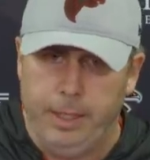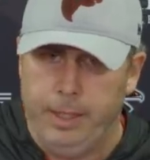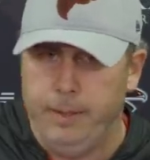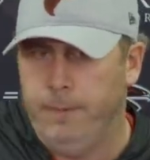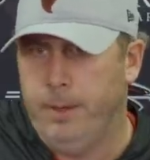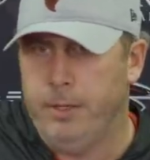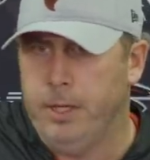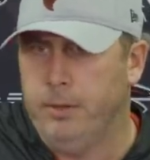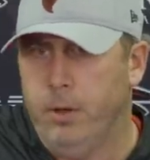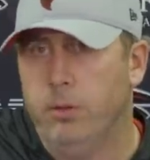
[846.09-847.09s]
And
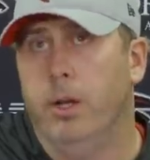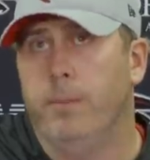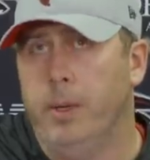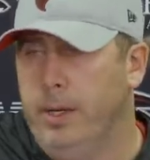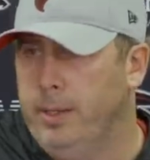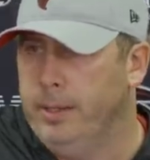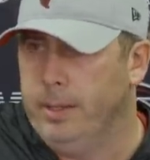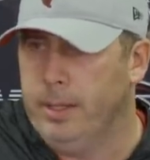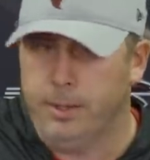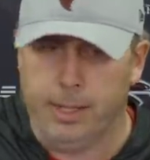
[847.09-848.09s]
AJ goes up there and
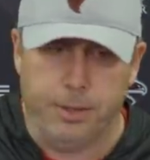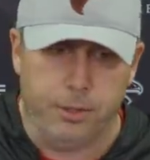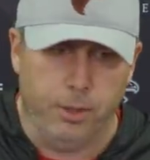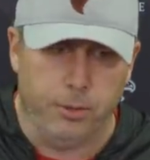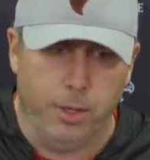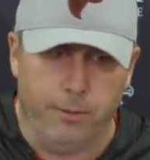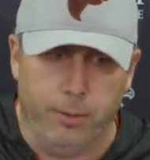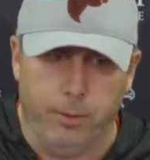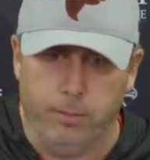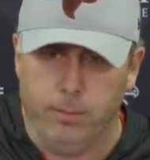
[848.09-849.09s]
he kind of shows off
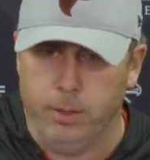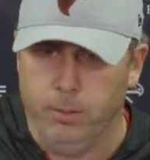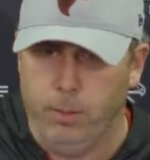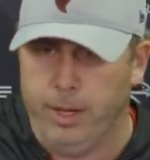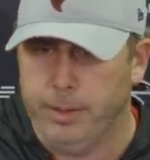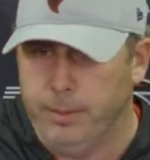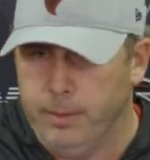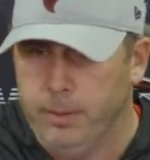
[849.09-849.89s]
what, you know, why,